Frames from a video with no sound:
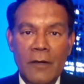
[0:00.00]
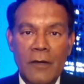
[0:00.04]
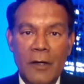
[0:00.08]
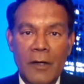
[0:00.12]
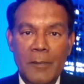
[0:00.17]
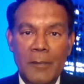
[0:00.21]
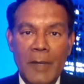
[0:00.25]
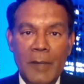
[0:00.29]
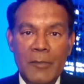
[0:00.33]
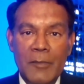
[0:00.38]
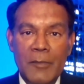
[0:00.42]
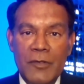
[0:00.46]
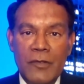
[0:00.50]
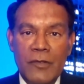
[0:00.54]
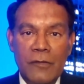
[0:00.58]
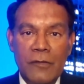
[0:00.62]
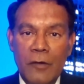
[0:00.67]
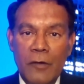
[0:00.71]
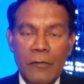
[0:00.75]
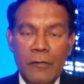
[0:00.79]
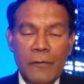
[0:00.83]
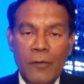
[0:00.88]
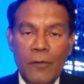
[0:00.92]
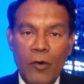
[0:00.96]
members to
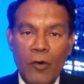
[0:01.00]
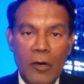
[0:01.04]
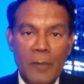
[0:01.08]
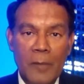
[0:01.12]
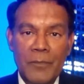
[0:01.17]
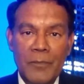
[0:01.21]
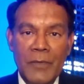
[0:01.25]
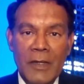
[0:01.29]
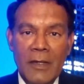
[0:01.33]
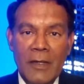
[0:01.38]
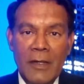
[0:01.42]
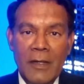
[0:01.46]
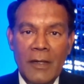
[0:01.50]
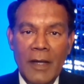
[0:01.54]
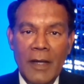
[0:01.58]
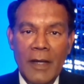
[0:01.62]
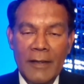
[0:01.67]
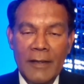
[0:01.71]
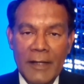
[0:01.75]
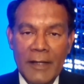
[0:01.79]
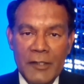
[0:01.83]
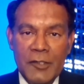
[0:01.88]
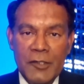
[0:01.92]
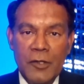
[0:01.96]
vote for him.
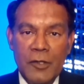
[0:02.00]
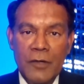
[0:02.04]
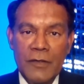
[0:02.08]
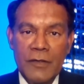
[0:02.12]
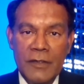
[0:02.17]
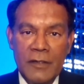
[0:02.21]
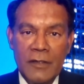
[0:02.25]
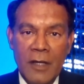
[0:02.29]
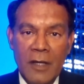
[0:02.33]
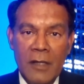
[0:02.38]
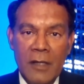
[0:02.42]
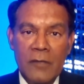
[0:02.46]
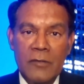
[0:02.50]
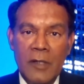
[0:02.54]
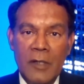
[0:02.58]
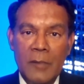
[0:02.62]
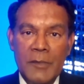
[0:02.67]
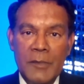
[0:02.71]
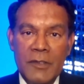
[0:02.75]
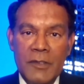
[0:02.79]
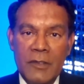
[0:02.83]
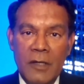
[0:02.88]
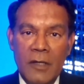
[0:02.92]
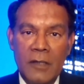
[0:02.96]
And that shows that Donald
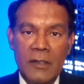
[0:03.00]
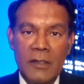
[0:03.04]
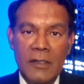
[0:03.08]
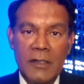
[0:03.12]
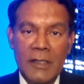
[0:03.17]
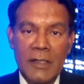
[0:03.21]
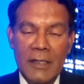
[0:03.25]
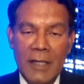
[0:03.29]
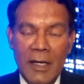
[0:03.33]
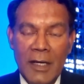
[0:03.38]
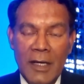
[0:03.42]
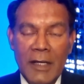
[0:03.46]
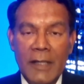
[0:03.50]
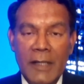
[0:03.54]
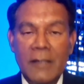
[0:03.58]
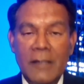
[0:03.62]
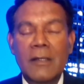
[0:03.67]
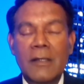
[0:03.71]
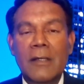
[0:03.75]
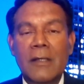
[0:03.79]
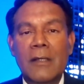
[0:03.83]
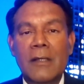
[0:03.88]
Trump is on the decline,